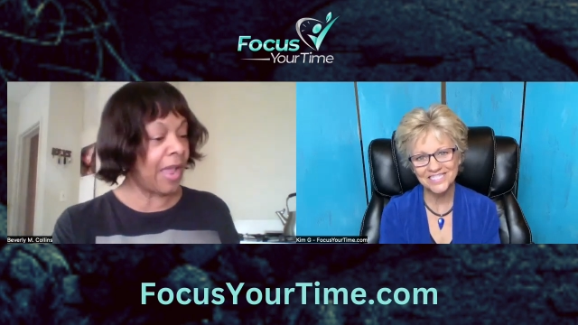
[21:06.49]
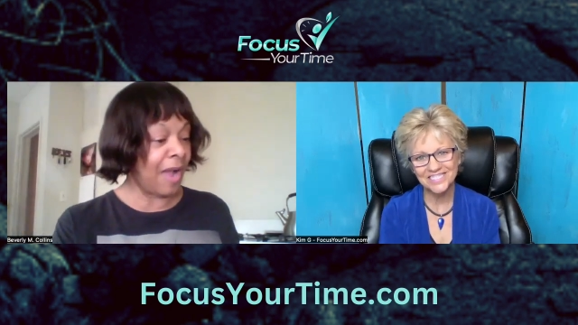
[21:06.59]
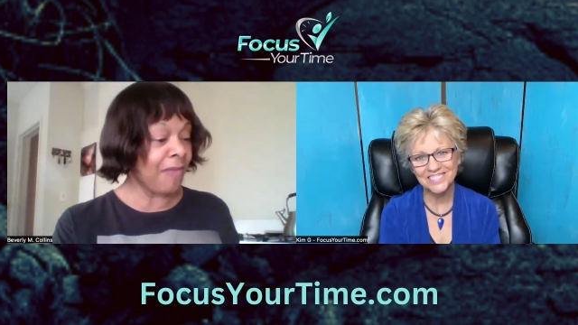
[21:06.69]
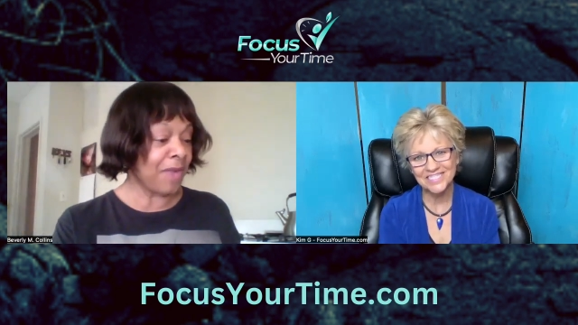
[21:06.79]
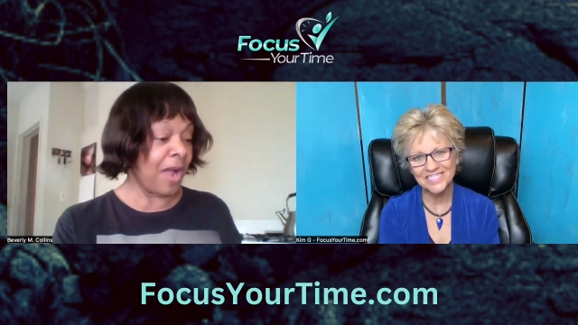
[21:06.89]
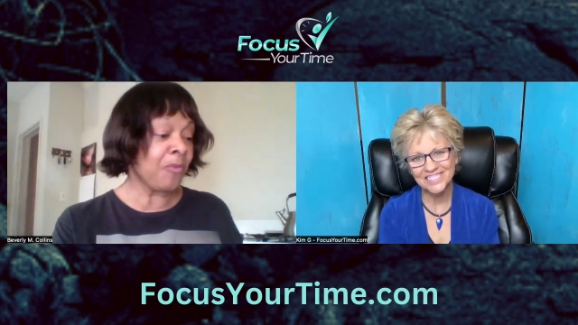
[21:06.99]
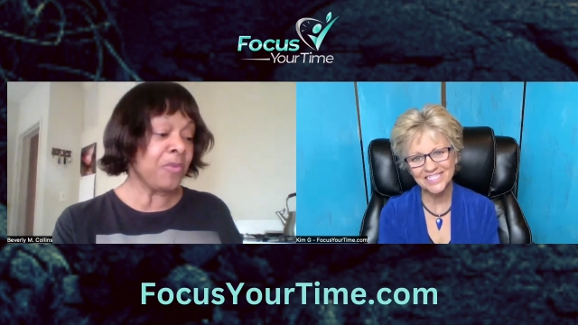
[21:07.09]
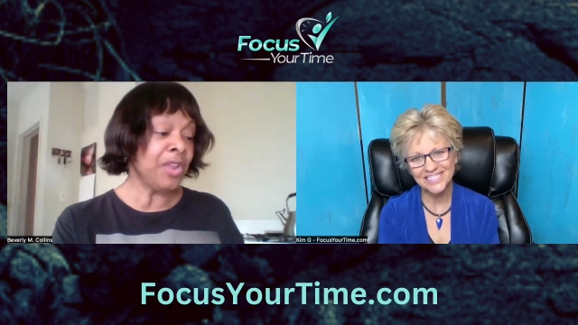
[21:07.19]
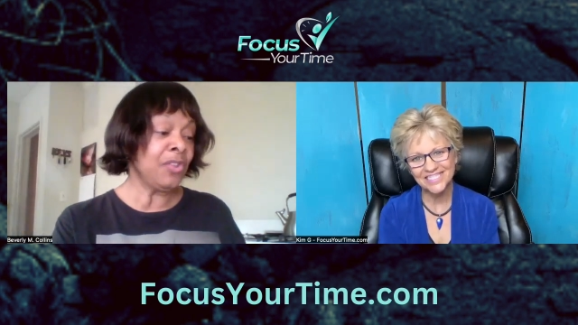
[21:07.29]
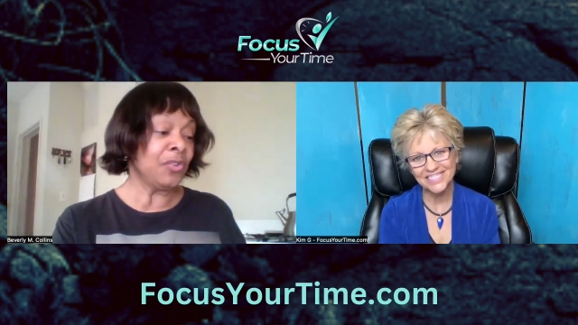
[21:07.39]
Speaker 1: I'll, I'll
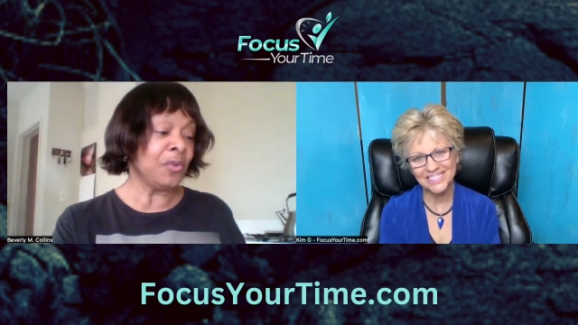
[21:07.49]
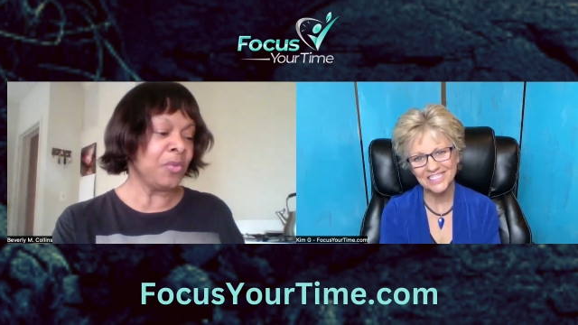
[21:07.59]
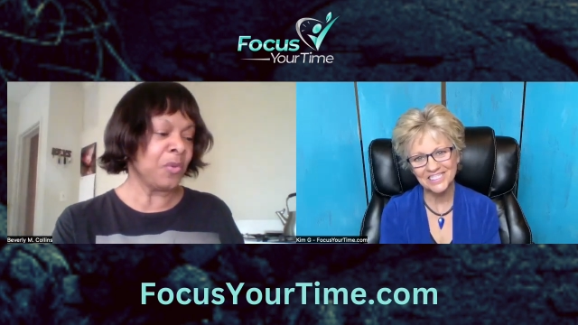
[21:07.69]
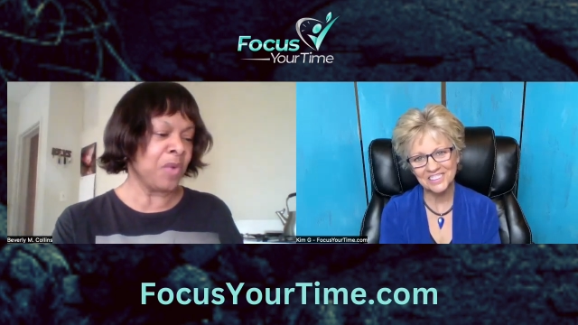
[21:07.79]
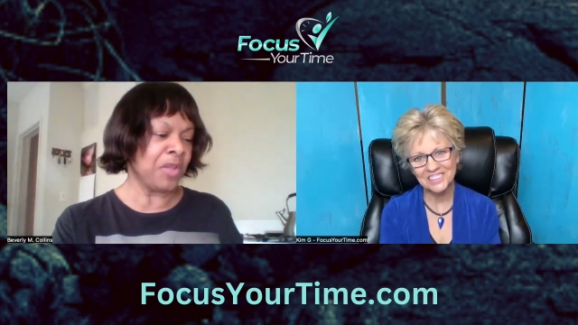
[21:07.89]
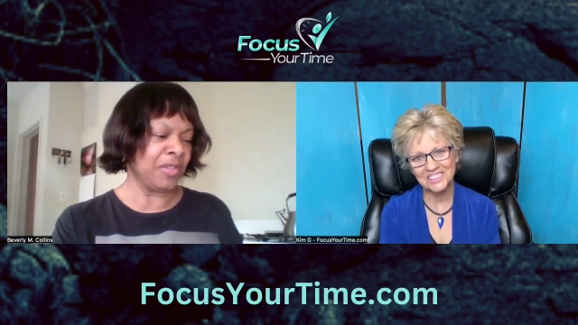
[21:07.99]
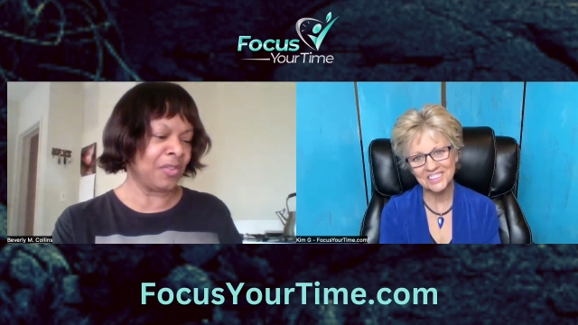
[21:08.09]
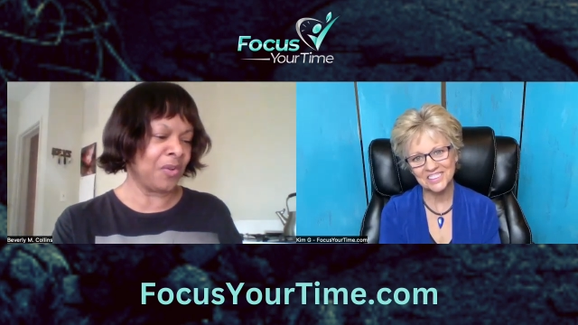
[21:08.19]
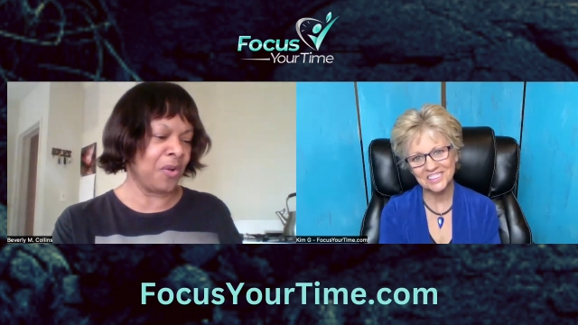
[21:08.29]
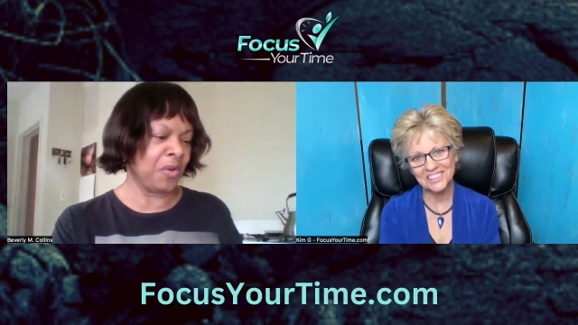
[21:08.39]
read you the one that's
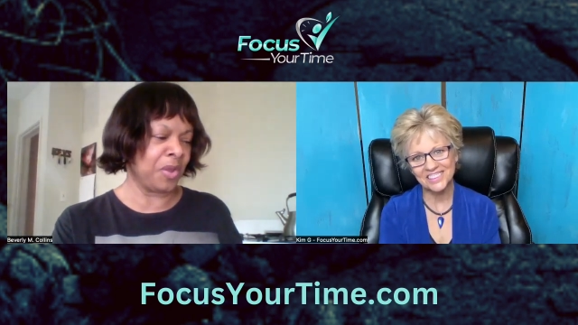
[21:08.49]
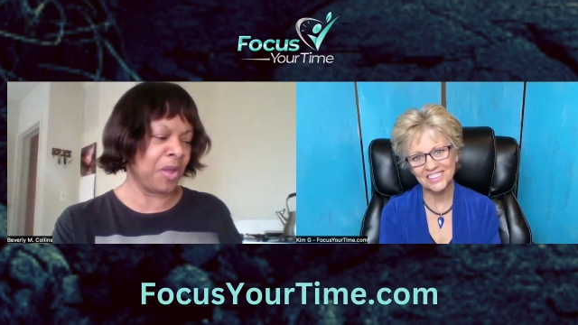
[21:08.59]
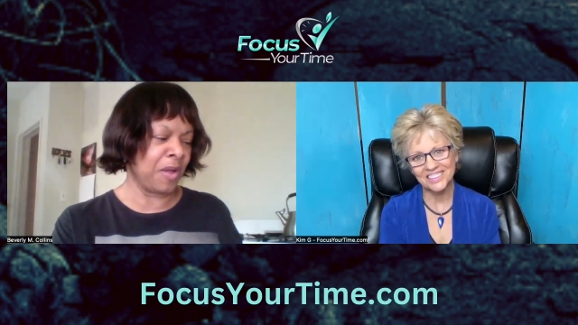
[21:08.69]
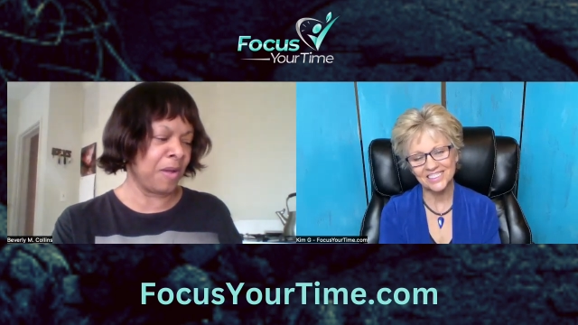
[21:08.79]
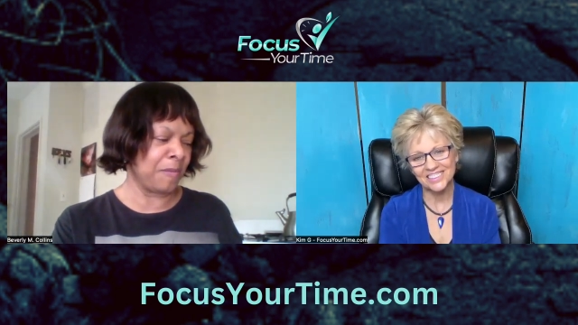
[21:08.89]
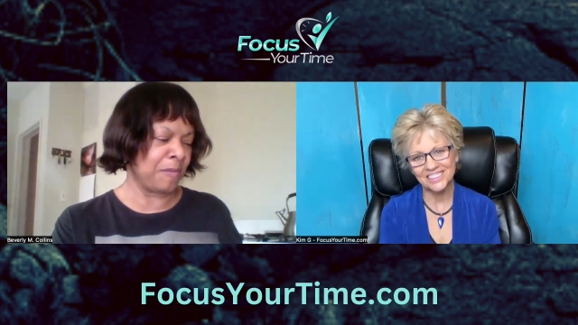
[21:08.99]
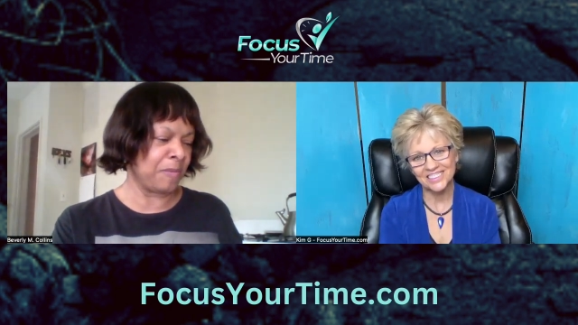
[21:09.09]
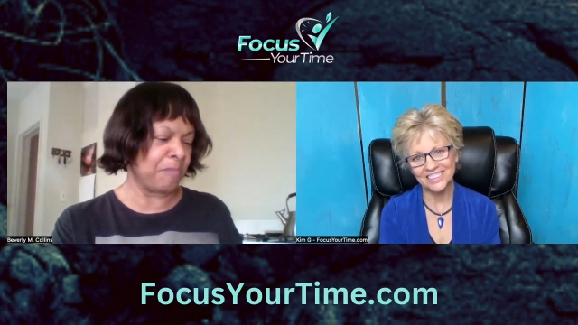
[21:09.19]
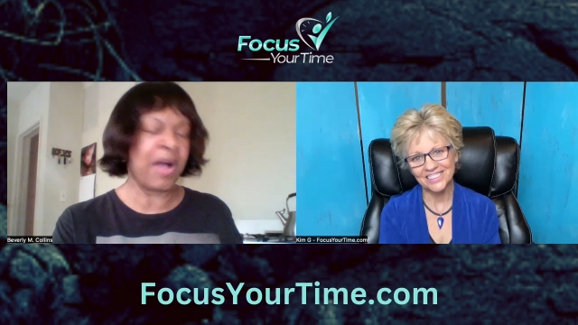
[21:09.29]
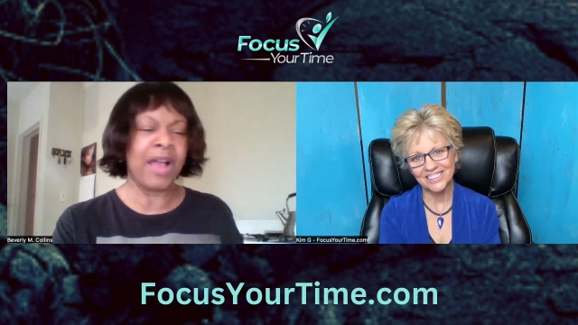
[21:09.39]
called uh,
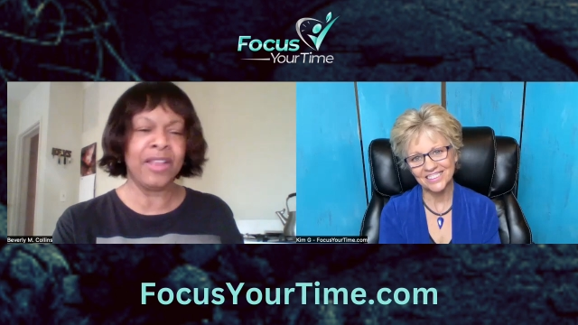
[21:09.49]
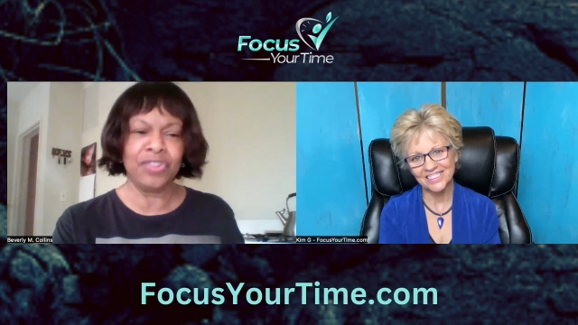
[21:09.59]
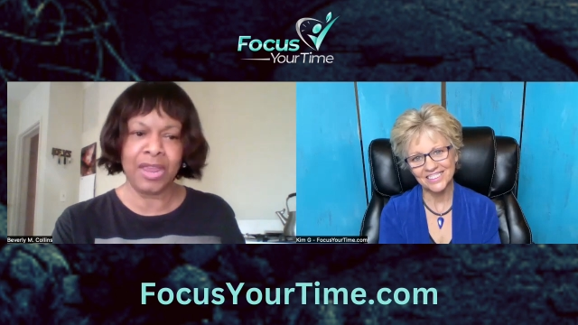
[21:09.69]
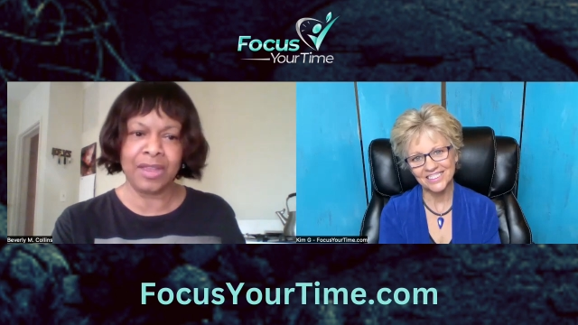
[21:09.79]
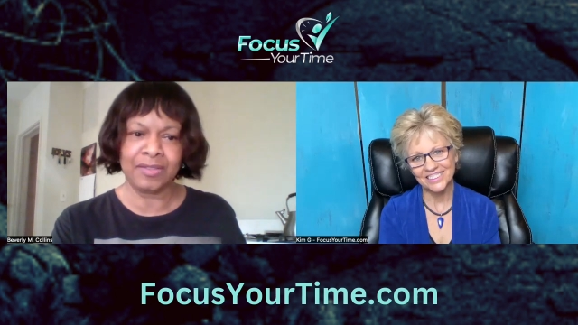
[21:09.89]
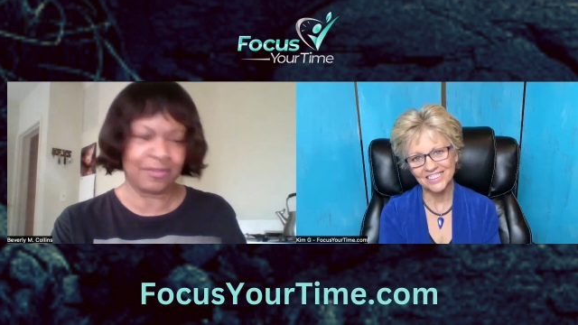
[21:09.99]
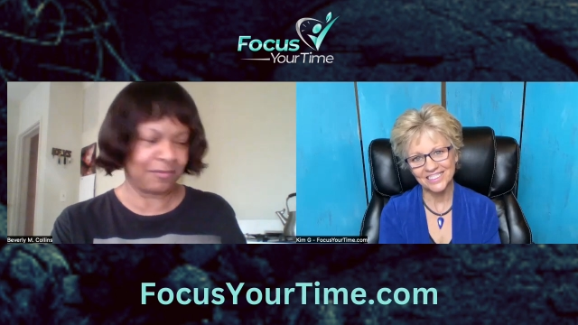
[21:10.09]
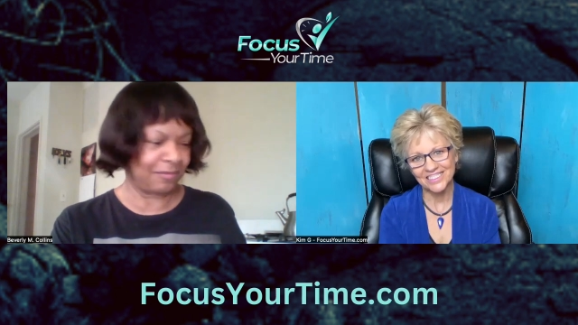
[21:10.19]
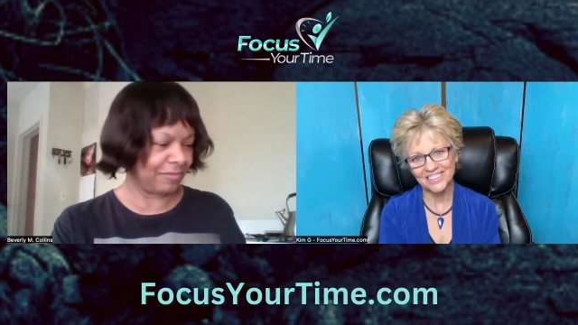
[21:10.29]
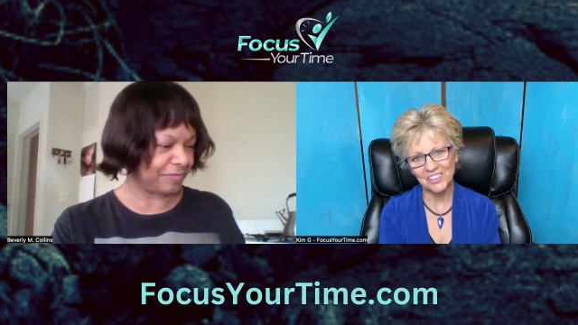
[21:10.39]
By Chance.
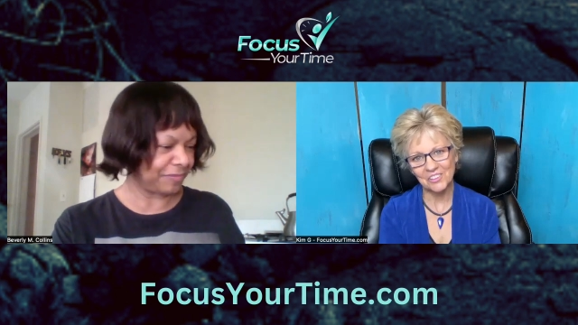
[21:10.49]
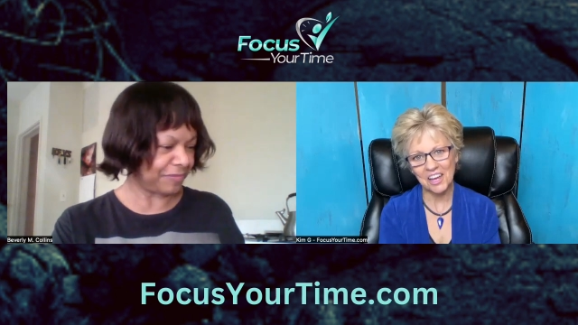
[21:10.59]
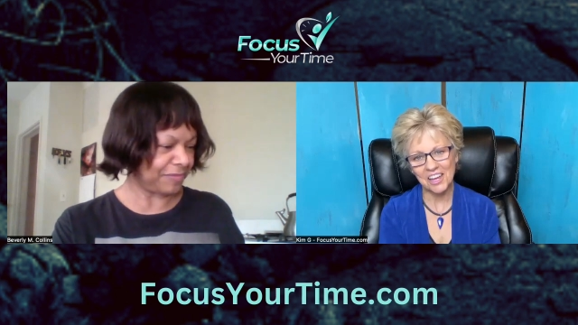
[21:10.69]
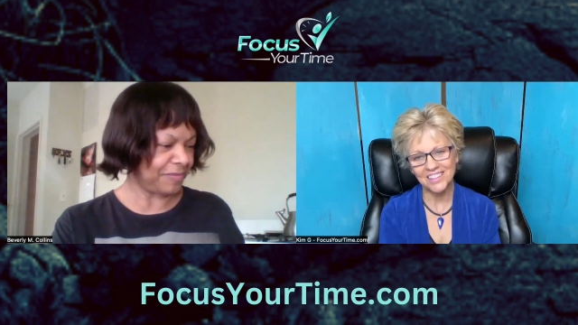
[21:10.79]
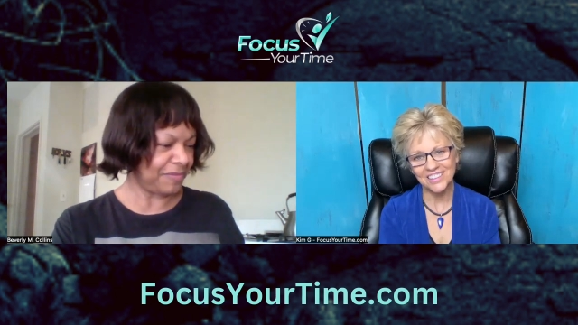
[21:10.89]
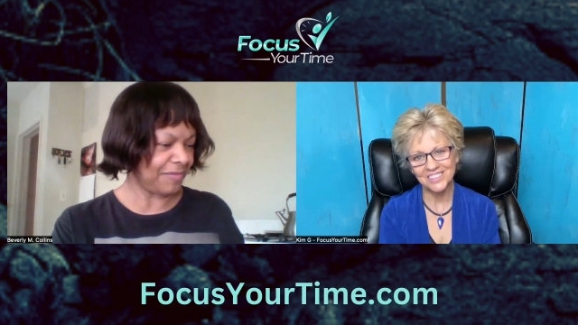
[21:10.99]
Okay.